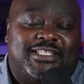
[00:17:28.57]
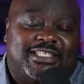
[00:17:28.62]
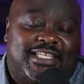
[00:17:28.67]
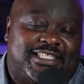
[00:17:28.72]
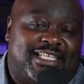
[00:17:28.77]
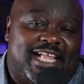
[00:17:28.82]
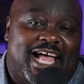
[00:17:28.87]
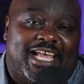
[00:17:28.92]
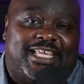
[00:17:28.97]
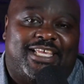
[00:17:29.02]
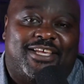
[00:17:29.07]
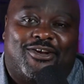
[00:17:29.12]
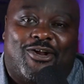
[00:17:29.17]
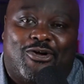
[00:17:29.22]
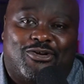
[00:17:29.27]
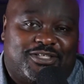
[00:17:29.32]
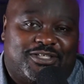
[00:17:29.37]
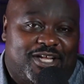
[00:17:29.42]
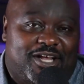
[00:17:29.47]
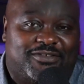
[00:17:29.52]
Let's not kid
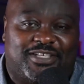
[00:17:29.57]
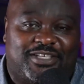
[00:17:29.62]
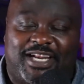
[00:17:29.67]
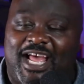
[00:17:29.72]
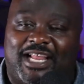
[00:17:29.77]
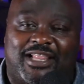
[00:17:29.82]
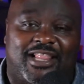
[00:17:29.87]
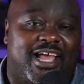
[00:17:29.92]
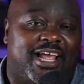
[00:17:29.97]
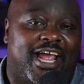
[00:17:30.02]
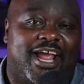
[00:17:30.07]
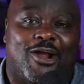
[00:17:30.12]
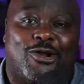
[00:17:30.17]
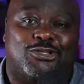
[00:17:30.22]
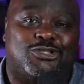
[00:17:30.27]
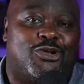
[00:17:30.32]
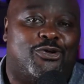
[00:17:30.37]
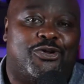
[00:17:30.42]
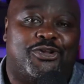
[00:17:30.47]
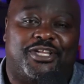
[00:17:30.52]
ourselves and act like
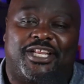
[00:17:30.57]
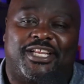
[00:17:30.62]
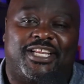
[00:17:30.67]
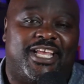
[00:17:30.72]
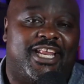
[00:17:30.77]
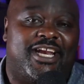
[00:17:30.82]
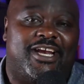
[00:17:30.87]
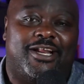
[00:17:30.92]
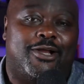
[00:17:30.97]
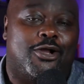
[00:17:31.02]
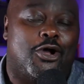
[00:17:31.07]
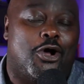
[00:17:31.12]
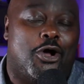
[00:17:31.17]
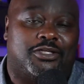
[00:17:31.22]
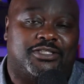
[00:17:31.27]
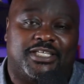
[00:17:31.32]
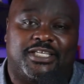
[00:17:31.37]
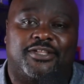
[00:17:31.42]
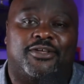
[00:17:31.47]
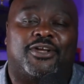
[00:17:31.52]
Arizona didn't get any
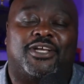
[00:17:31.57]
calls either,